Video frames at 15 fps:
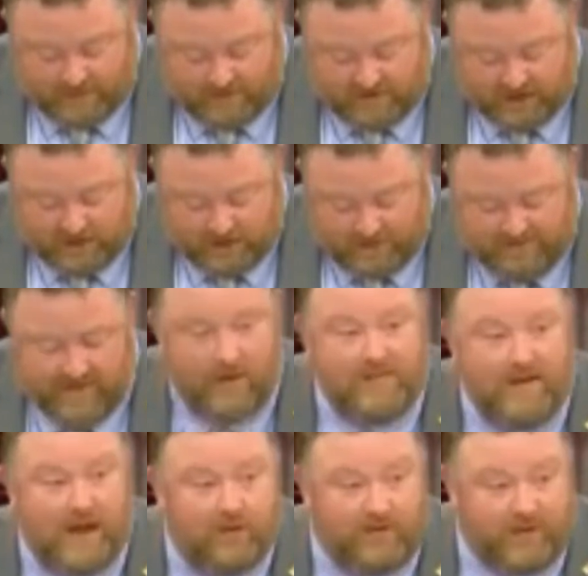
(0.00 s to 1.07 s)
job we
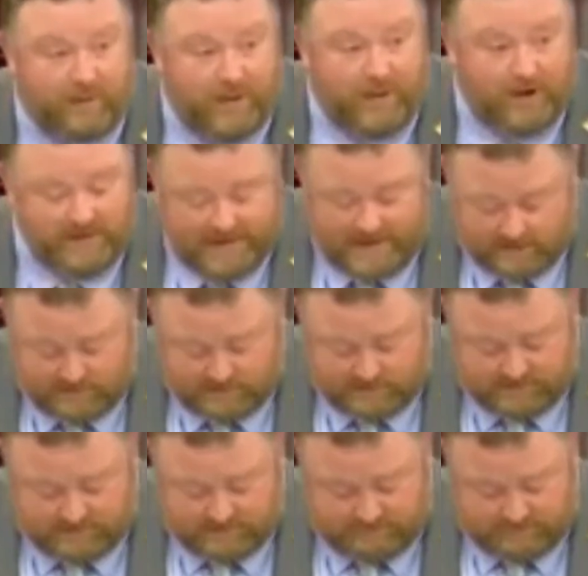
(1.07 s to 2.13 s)
found other than
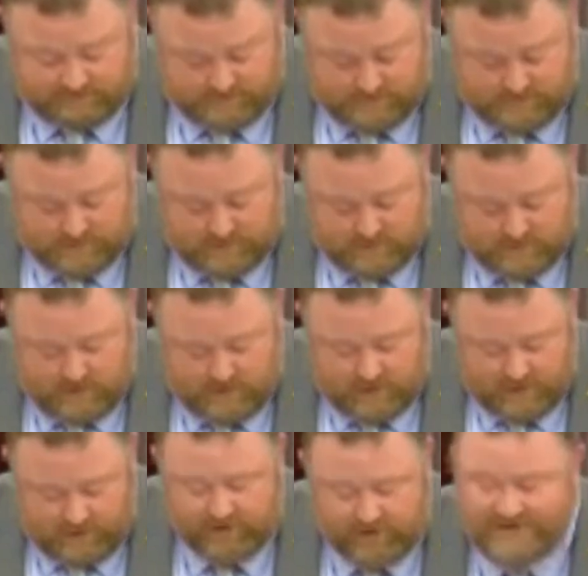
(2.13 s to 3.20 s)
paralegals,
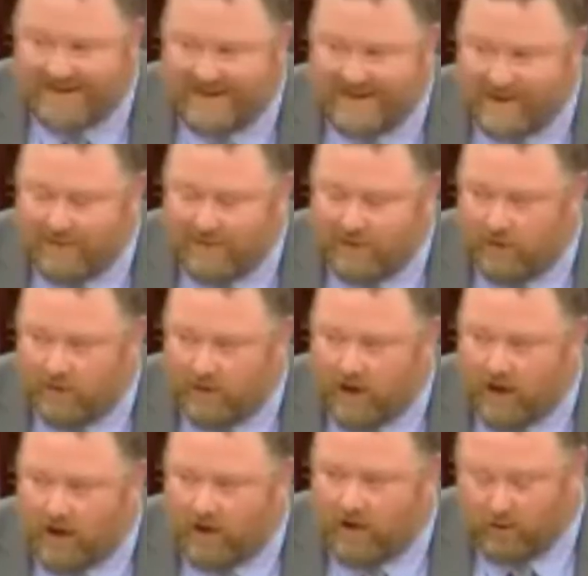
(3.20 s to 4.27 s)
13 of you
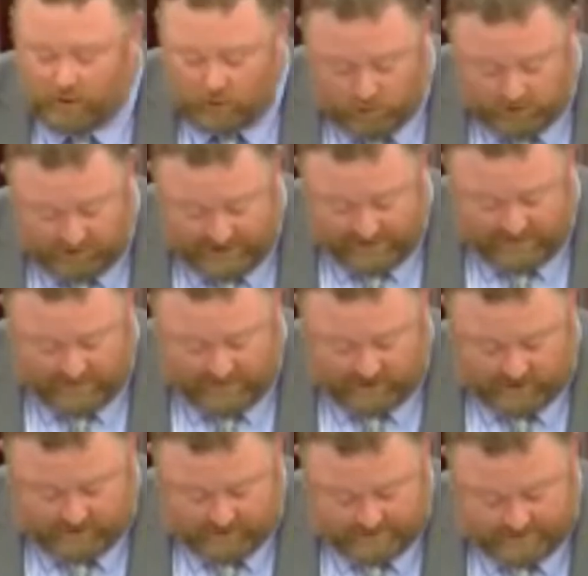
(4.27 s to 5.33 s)
are or were
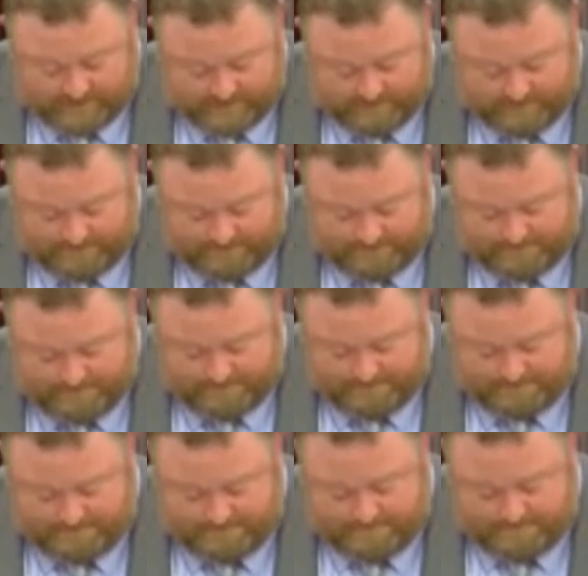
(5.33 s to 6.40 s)
lifeguards.
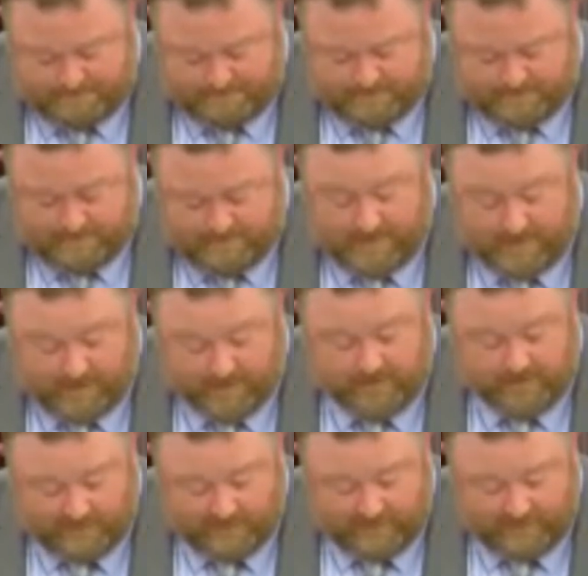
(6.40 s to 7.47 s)
Another
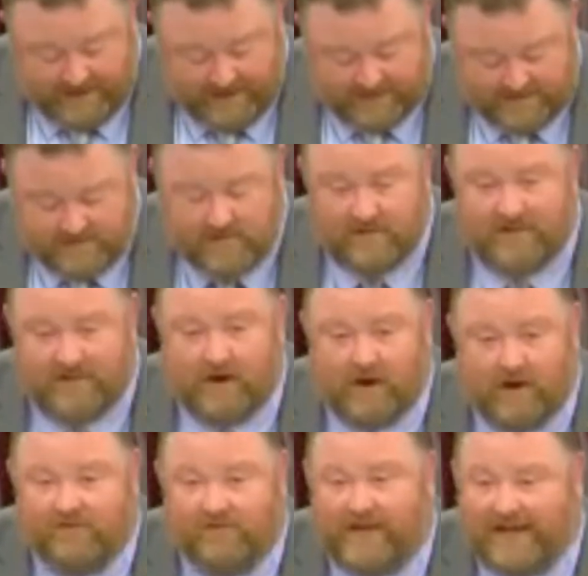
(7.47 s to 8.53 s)
fun fact, there
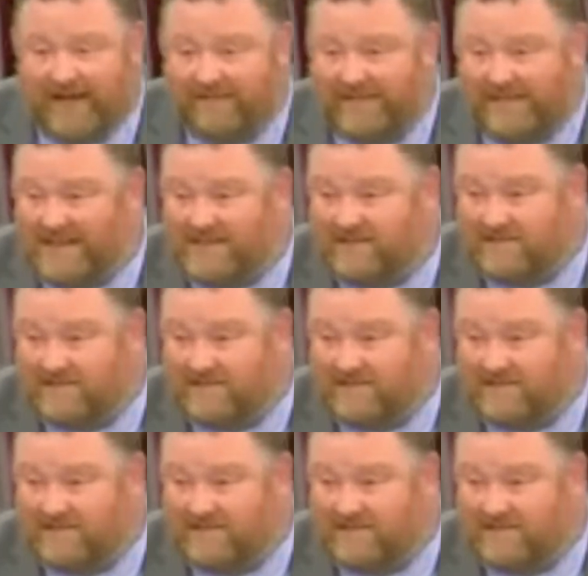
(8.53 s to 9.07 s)
are 5 Eagle